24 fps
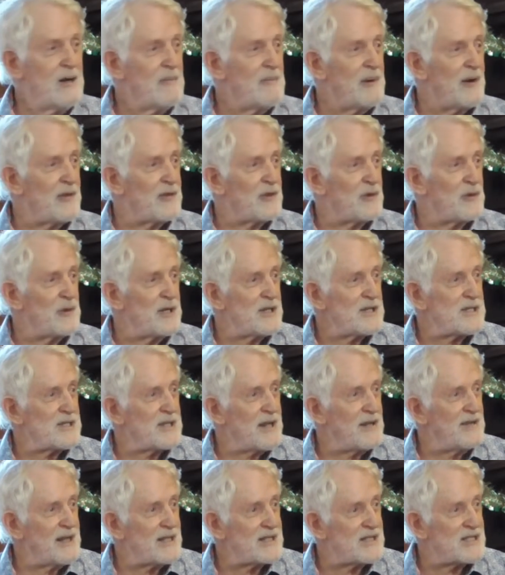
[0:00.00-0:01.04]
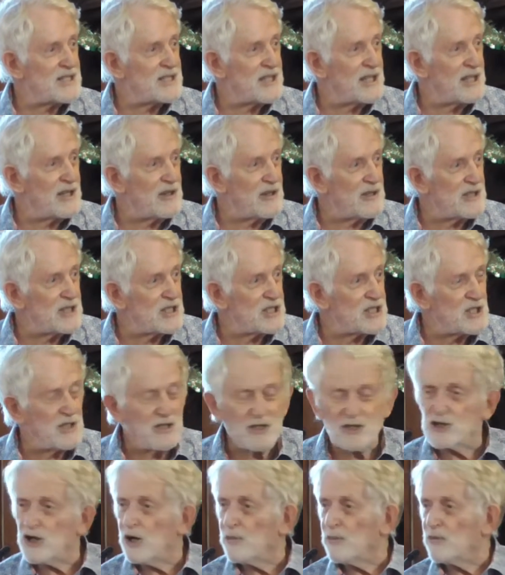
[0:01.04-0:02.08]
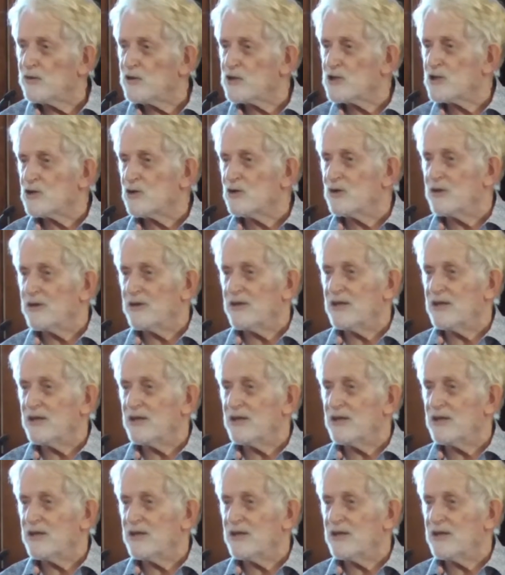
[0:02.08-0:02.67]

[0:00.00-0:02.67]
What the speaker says: But the rest, and that's there just in the top of the story,